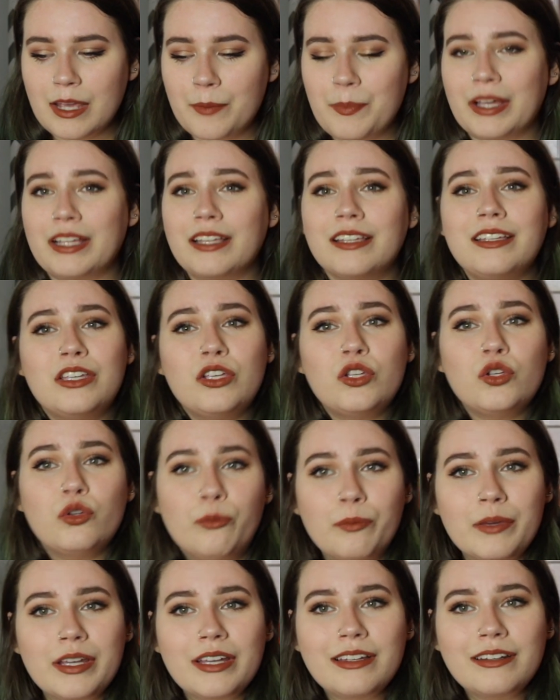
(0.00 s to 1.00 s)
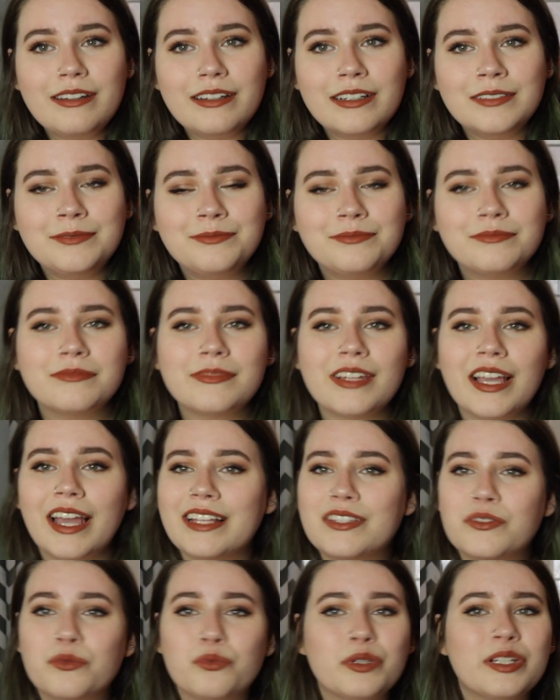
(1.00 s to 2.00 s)
typically humid,
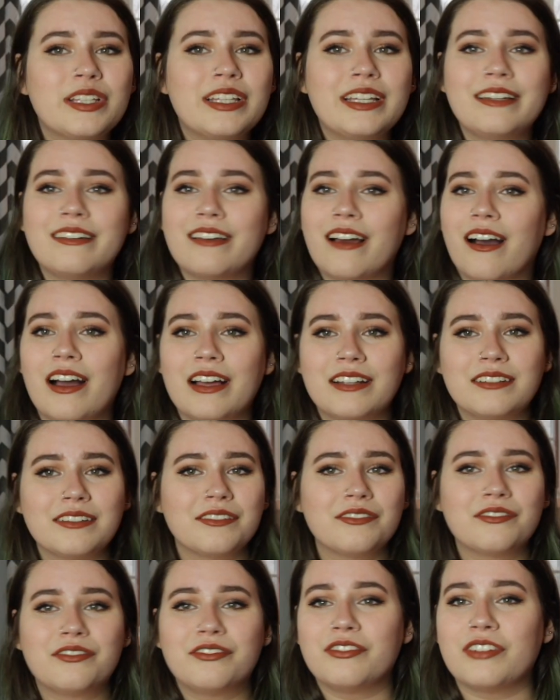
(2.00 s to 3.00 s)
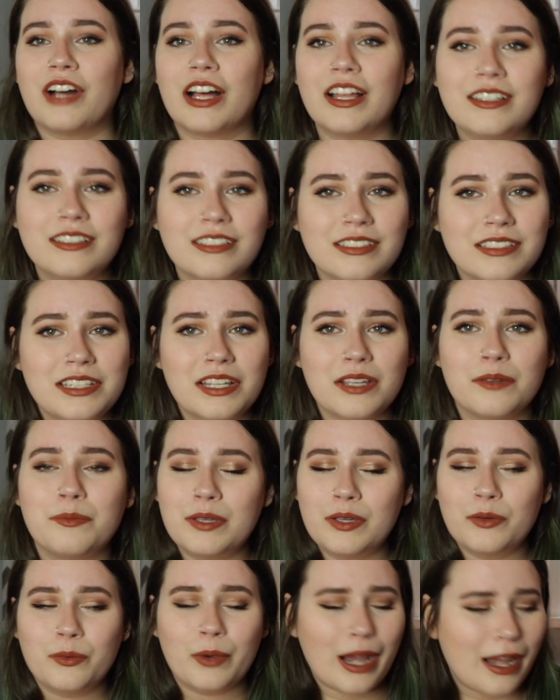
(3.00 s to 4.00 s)
it's really not fun
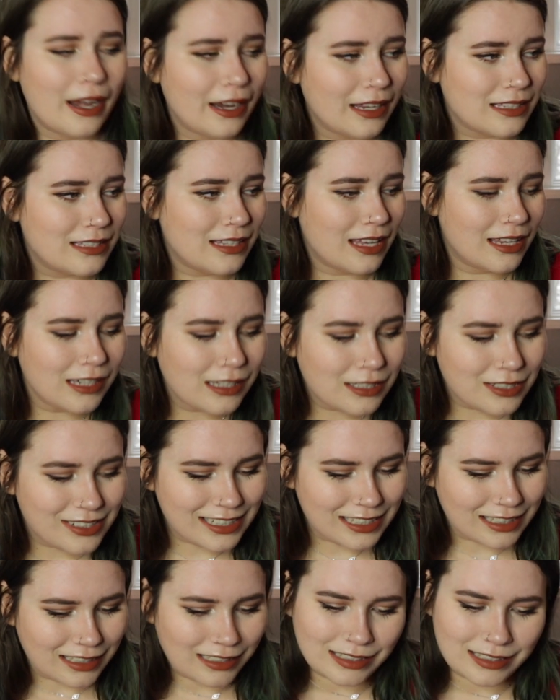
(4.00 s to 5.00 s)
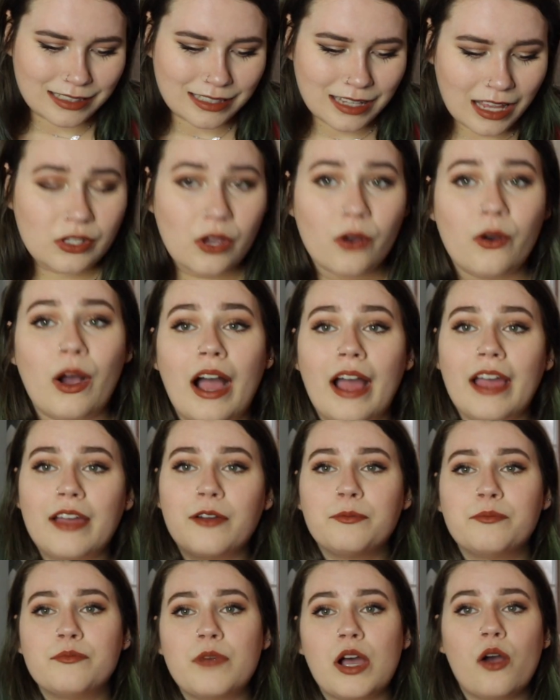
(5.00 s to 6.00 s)
to be wearing skinny jeans. So
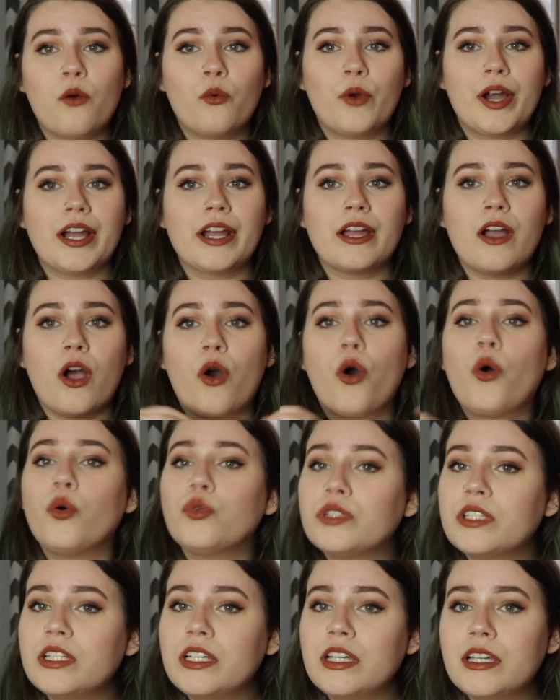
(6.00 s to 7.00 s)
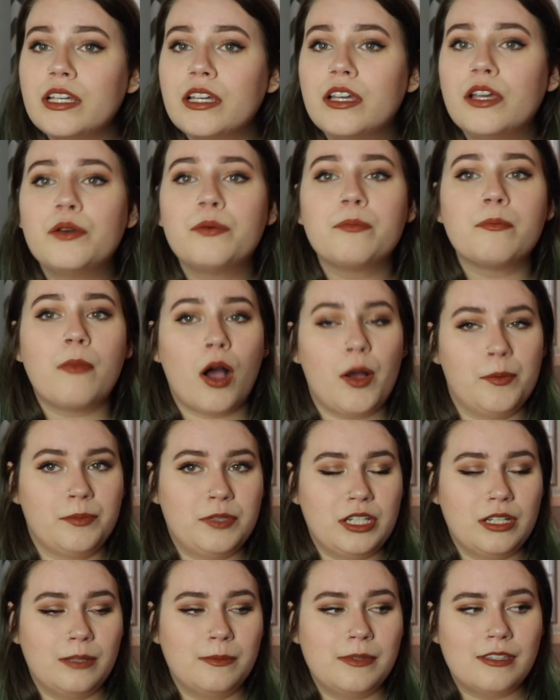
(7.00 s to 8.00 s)
I'm wearing only
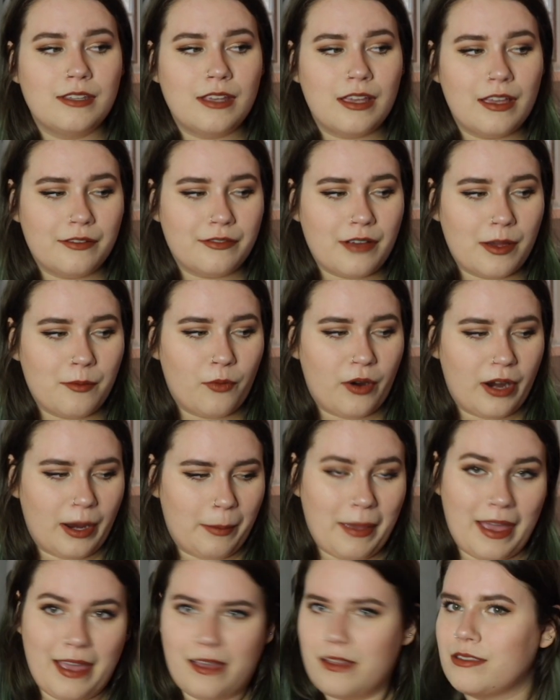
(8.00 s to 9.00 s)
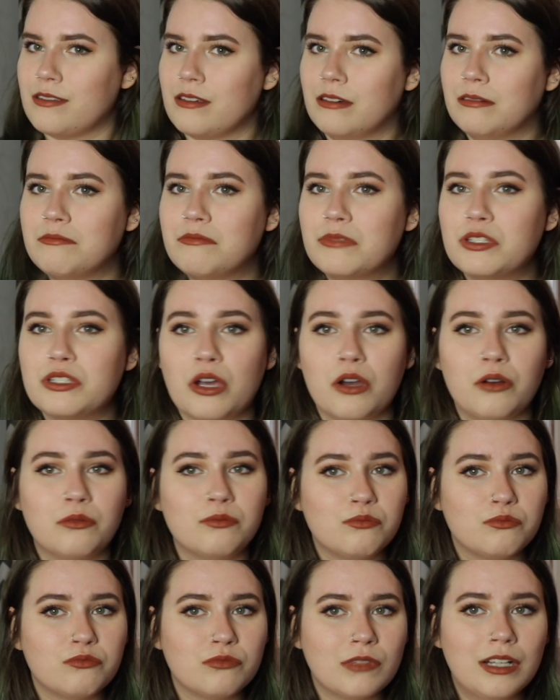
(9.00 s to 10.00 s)
mom jeans if I'm wearing pants.
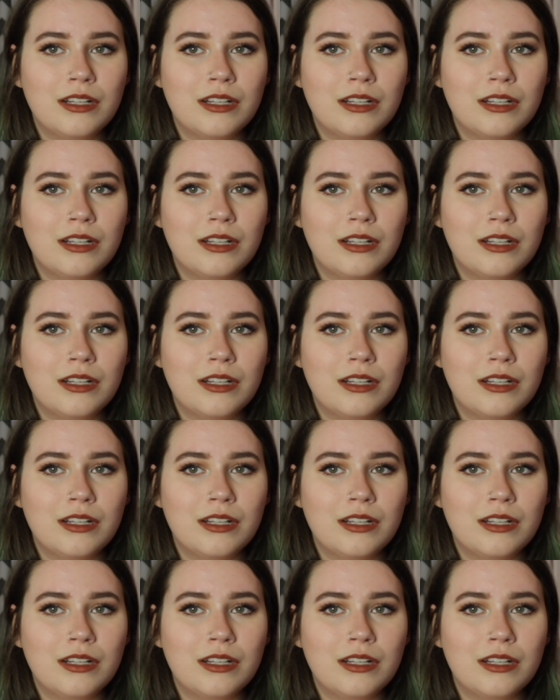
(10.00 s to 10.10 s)
So